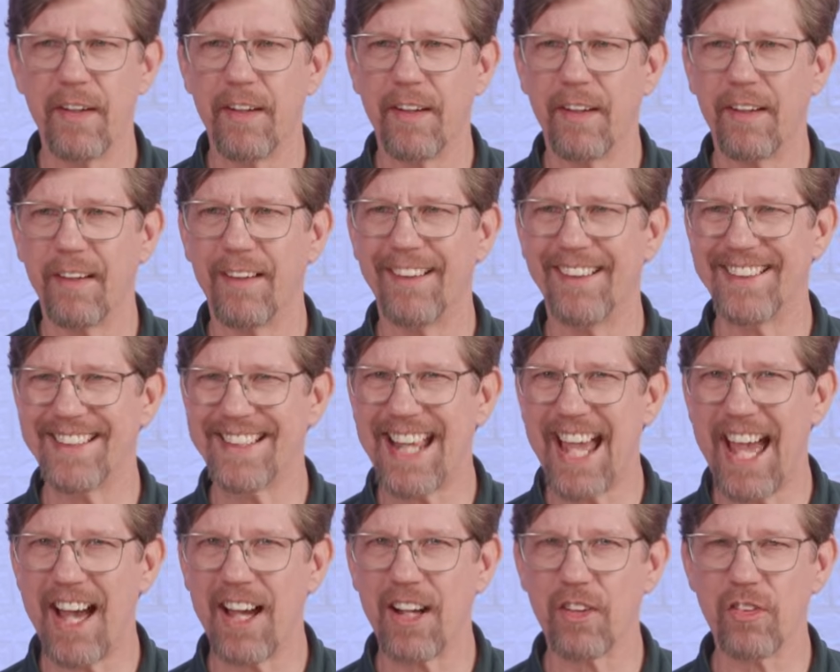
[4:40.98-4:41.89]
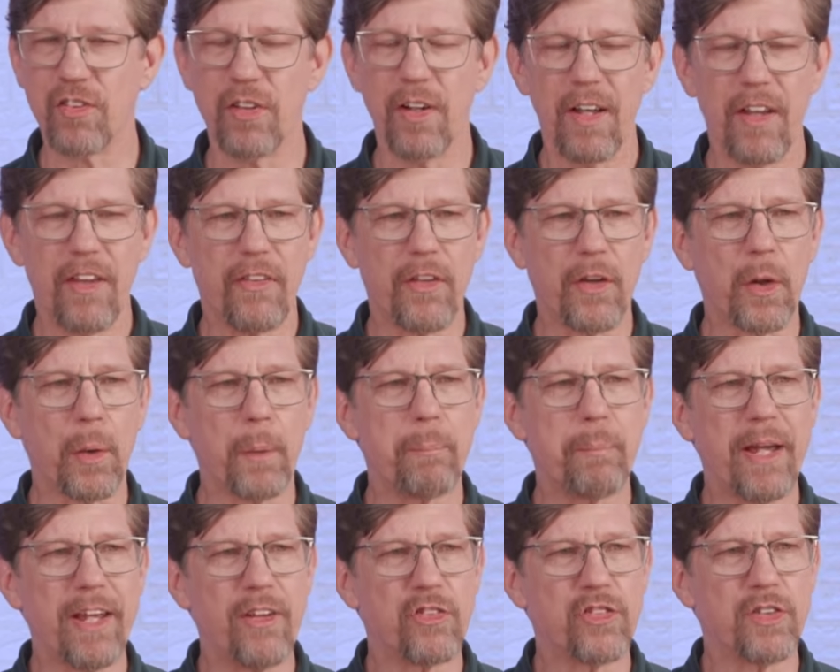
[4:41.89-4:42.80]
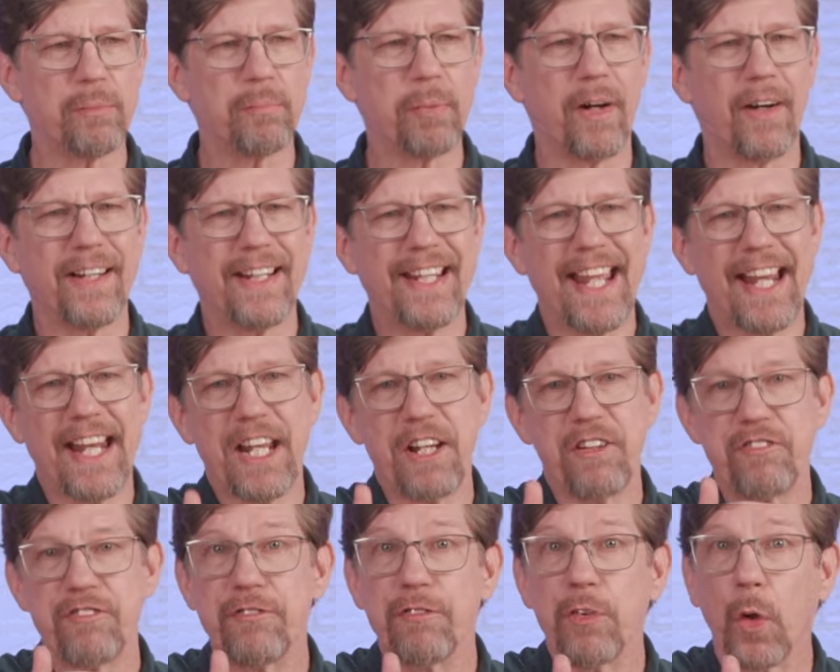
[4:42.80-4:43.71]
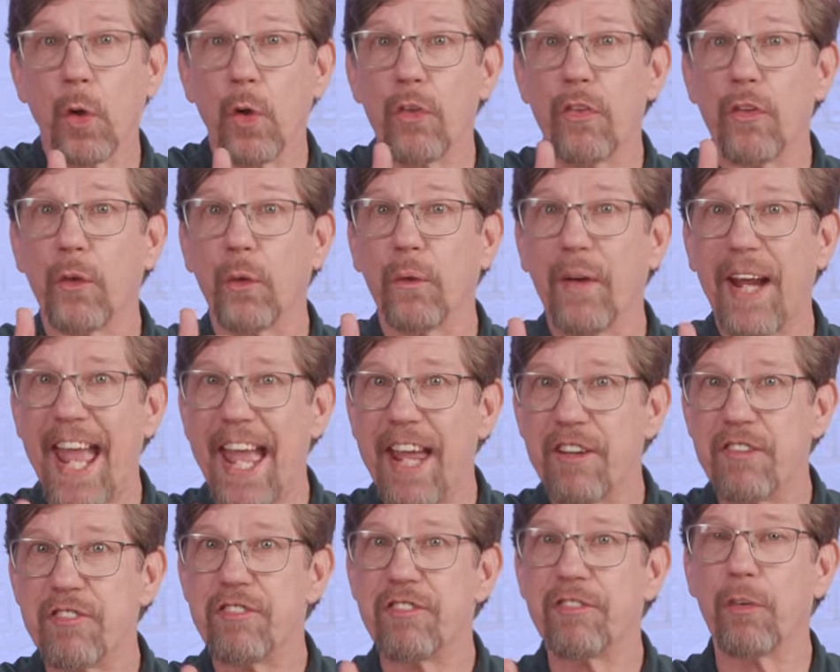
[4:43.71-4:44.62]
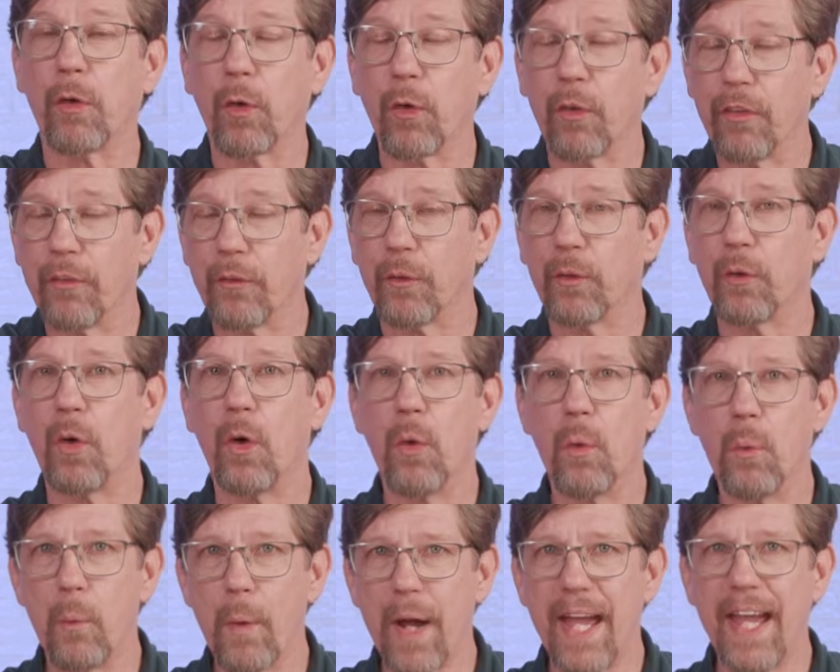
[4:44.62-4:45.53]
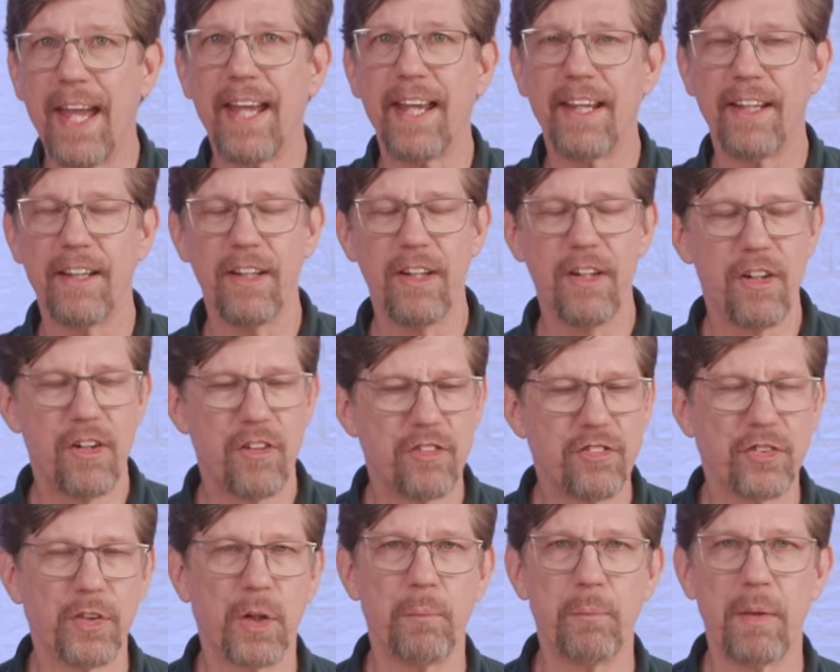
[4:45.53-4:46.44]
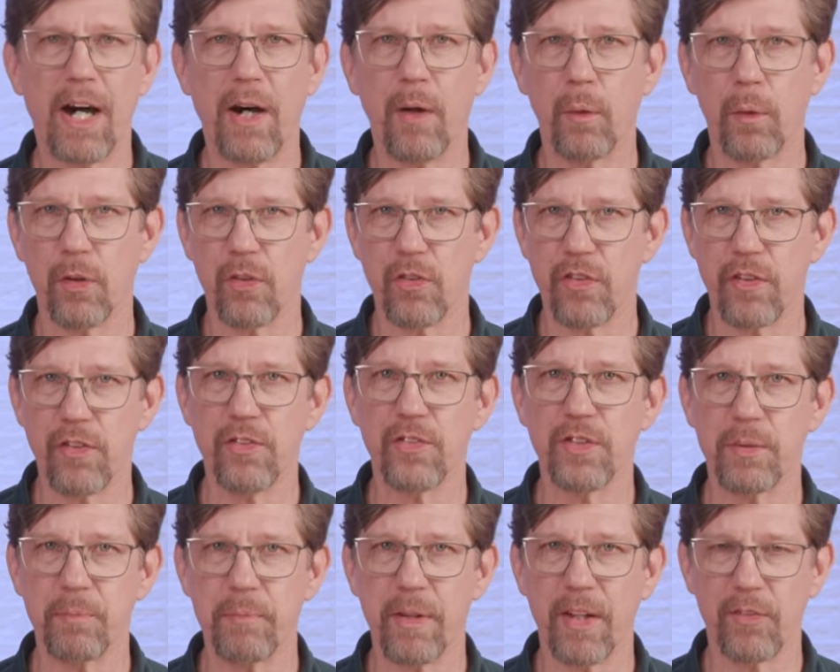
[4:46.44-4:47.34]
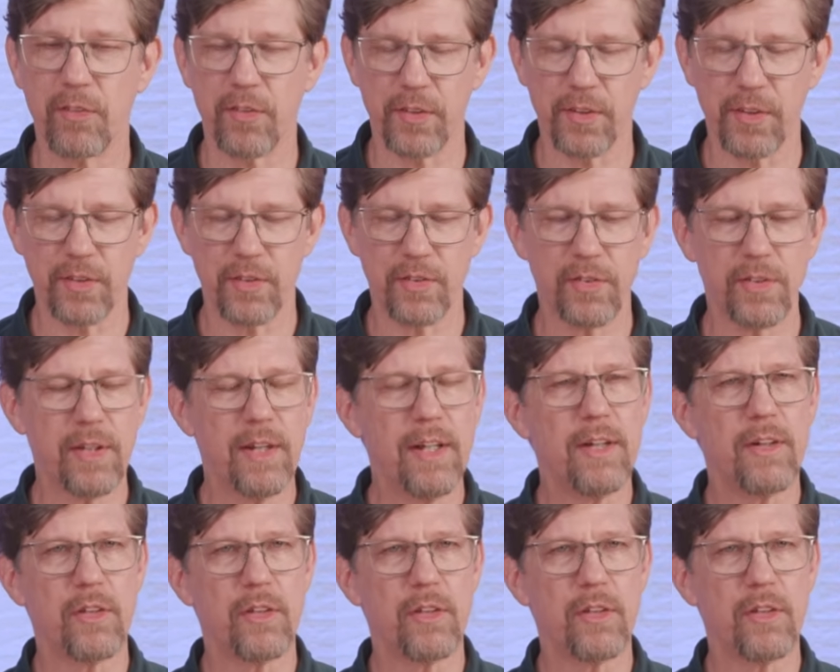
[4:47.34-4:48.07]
attacks that are based upon getting further and further away from our system messages.